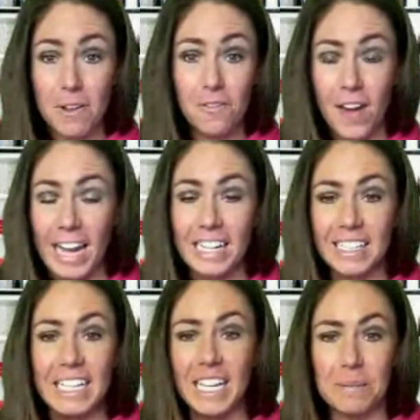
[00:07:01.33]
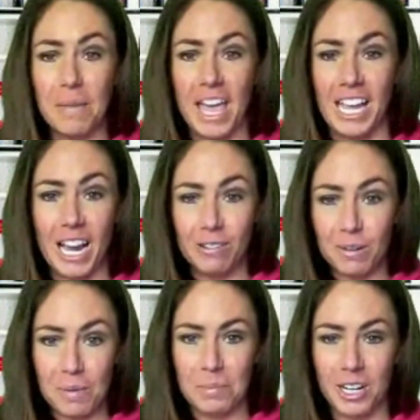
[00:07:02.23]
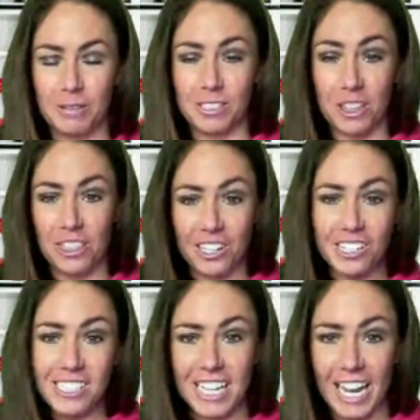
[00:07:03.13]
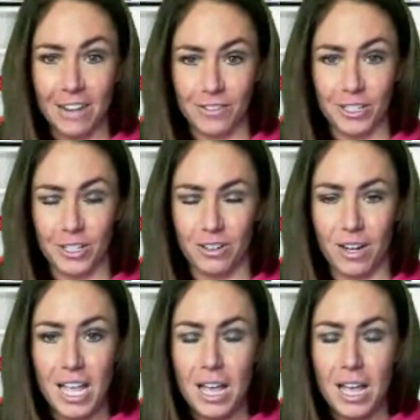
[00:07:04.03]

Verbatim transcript: But finally, in May, I remember it was a Thursday afternoon.